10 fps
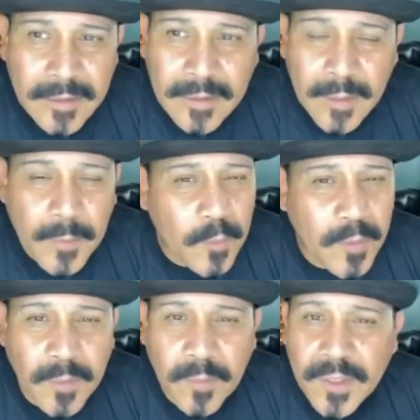let me
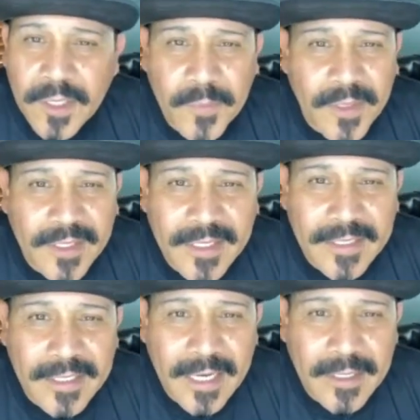run amok, man. I
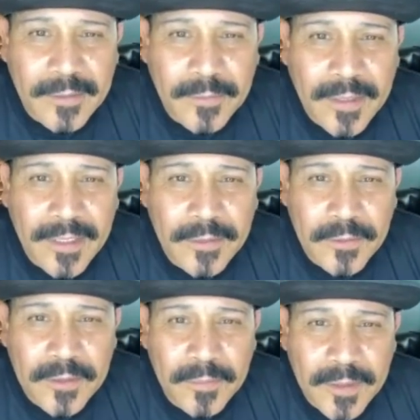think I could really
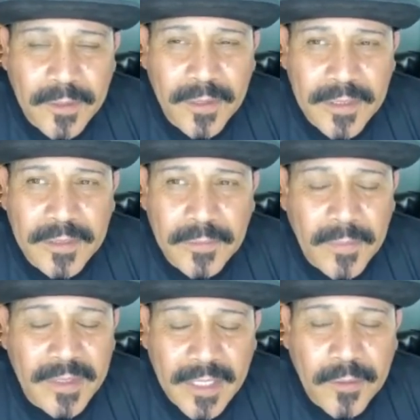do something crazy.
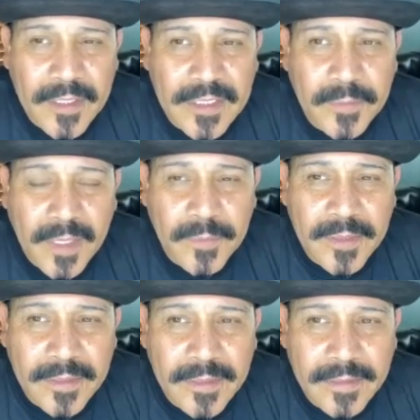I mean, not crazy, but I
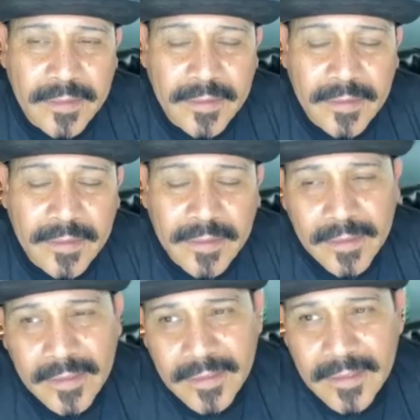mean,
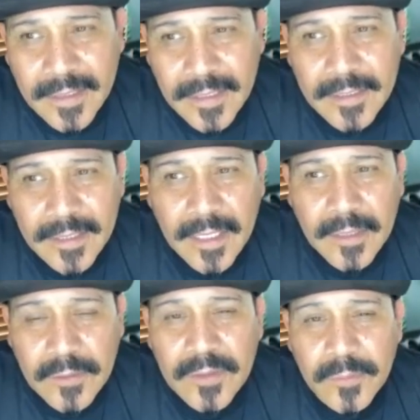I think I could
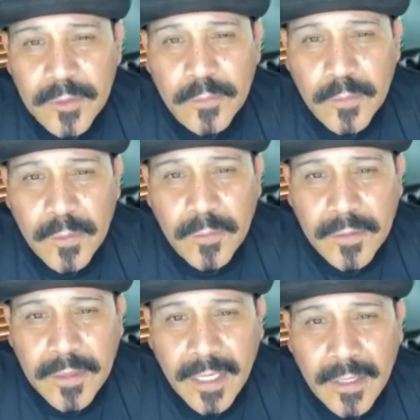do some beautiful work
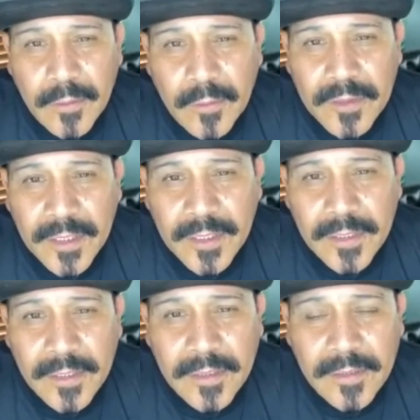with that. You know what I'm saying?
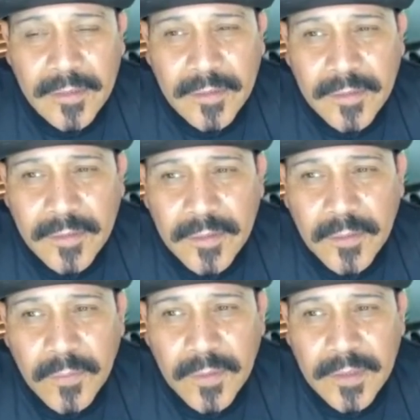mm So
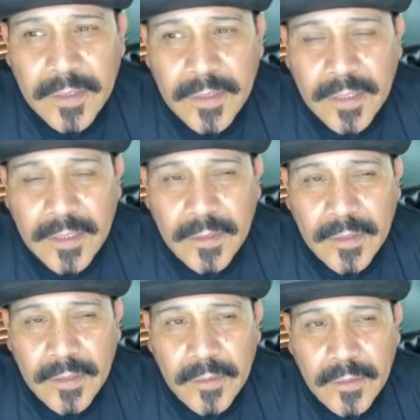one day, you see,
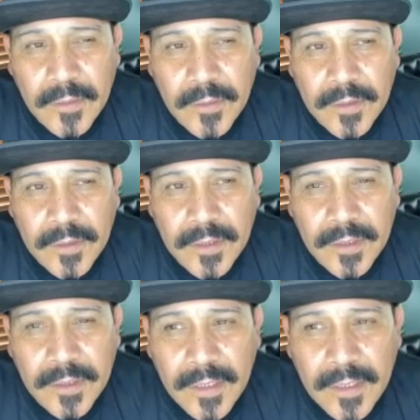I got, I got,
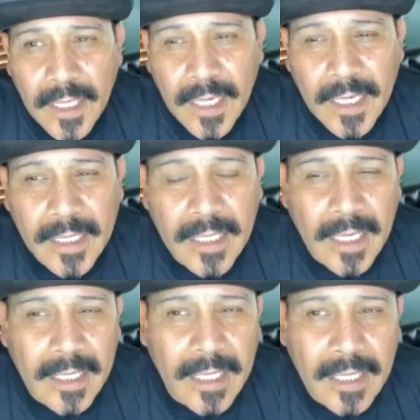I got a film uh,
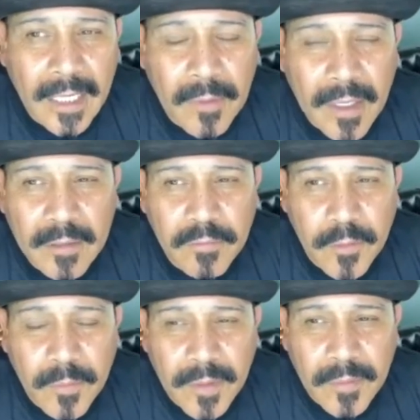my wife wrote
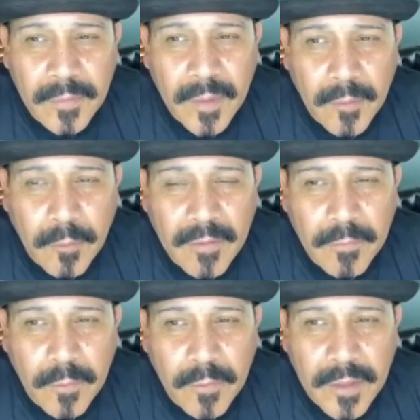uh,
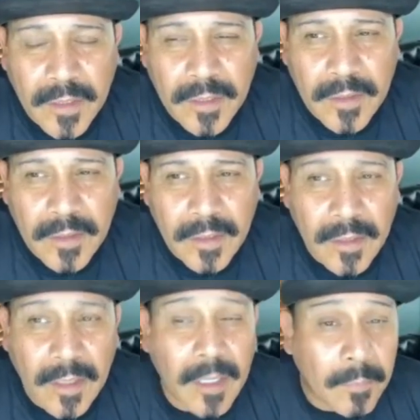about my brother when he was
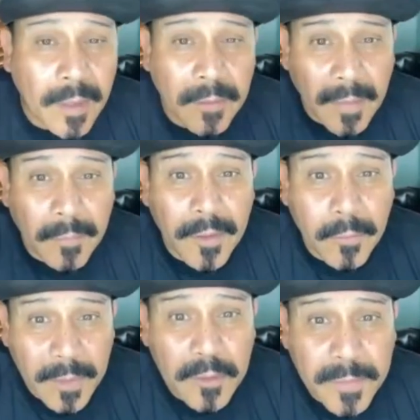passing away here.
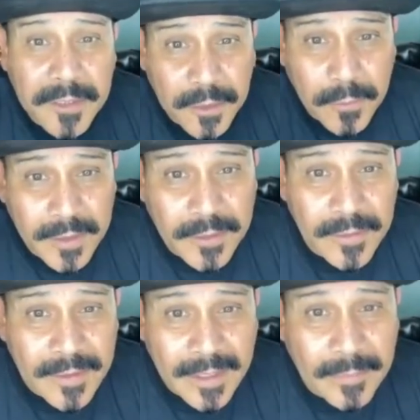In my,
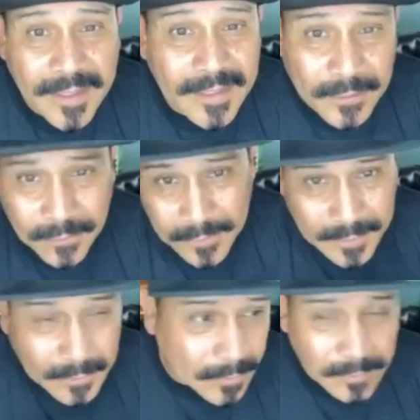you know, this
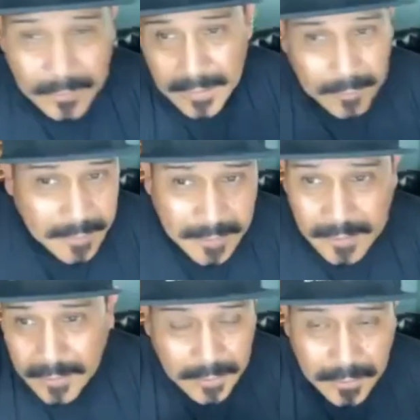whole it was a
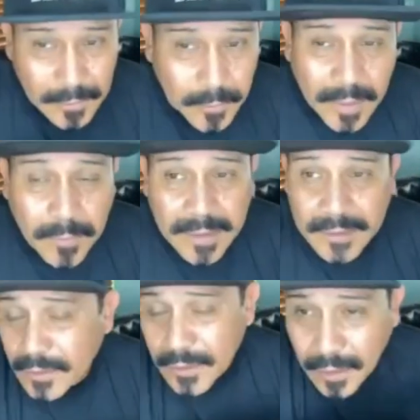two week. It,
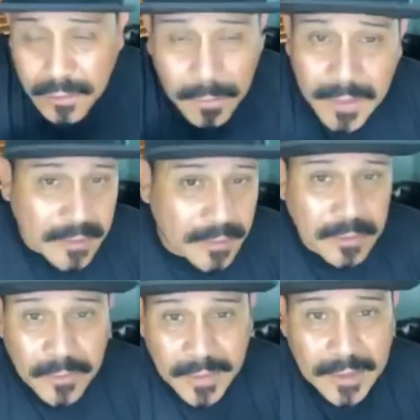it all took place in two
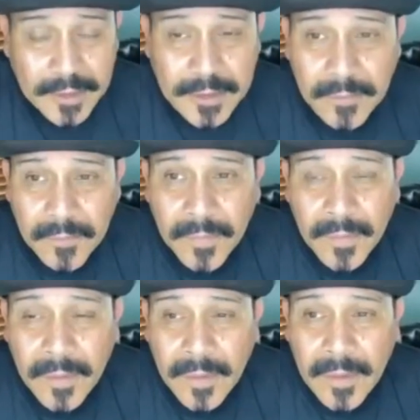weeks,
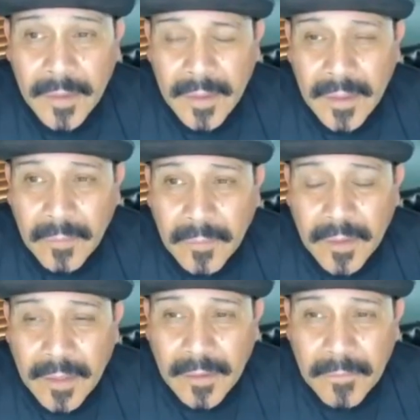but
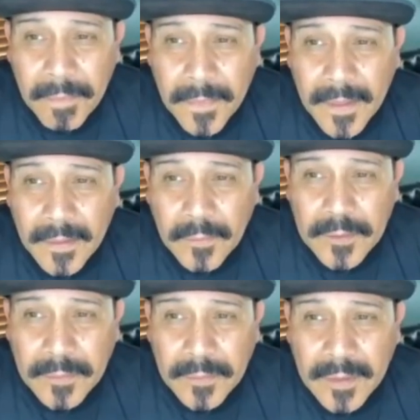um, it
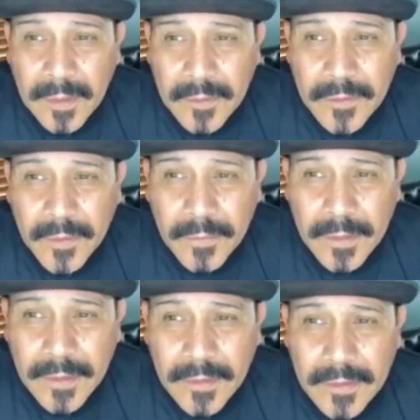was something that was
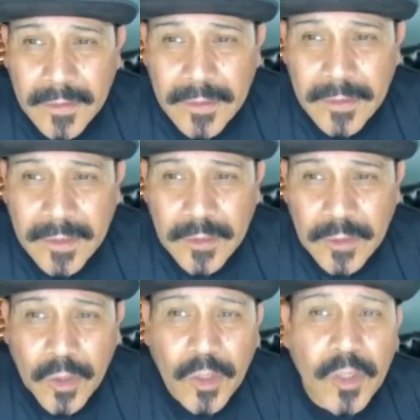very things
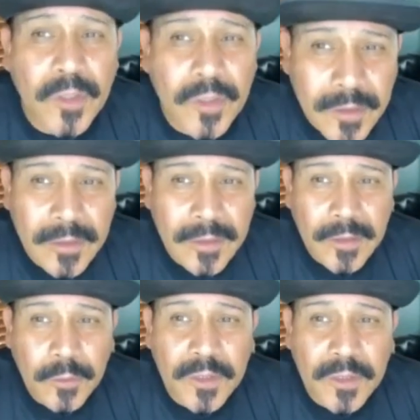you learn.
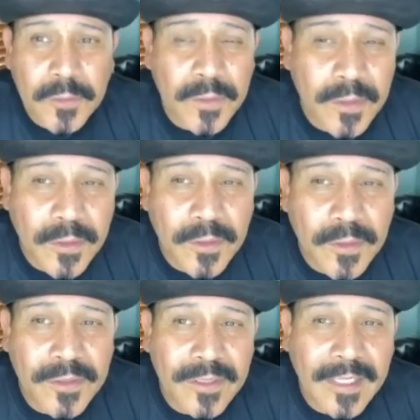You wish you would
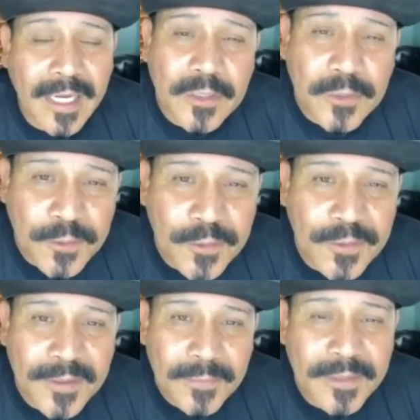learn a lot sooner.
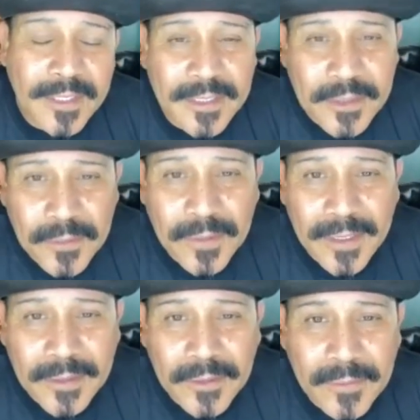But then it's too
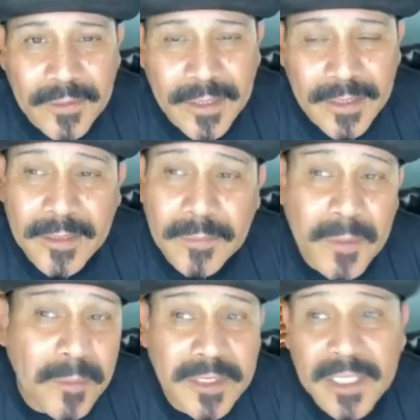late. You know what I'm saying? And some
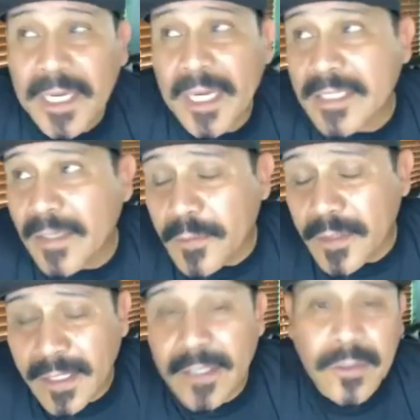people say it's never
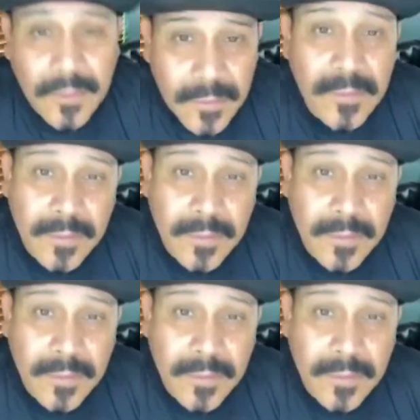too late. No,